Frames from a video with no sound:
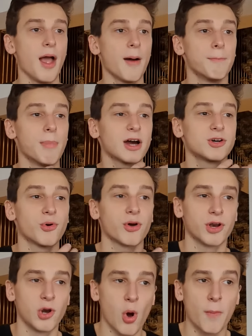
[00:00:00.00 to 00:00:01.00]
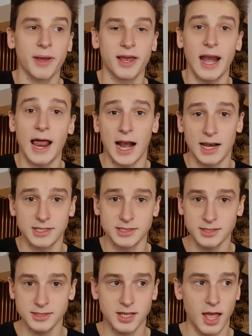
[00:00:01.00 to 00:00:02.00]
macroeconomic
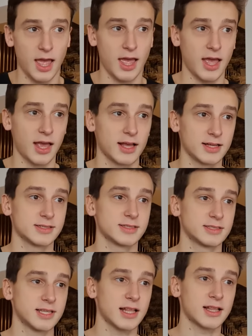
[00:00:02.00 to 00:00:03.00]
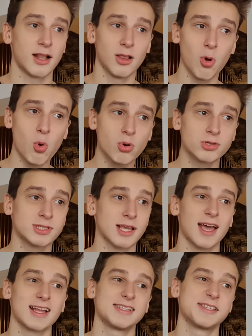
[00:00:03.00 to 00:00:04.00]
analysis that looks
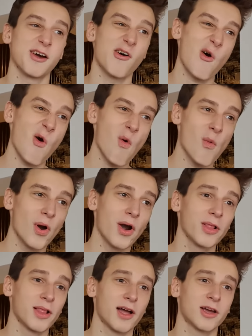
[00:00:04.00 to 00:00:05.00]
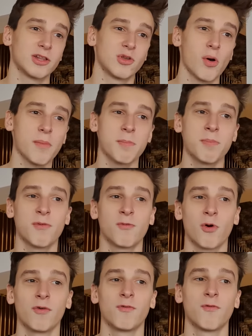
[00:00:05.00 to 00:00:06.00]
at the overall economy
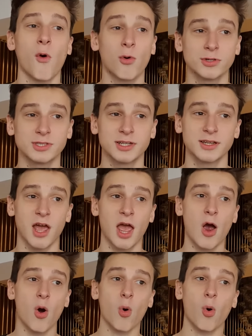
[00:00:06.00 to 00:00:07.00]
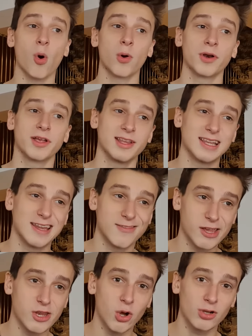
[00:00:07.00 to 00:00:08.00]
before focusing on
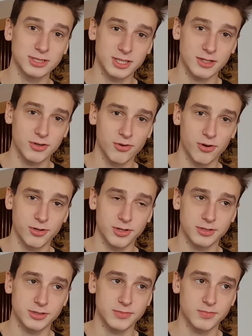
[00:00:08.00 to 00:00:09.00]
individual securities.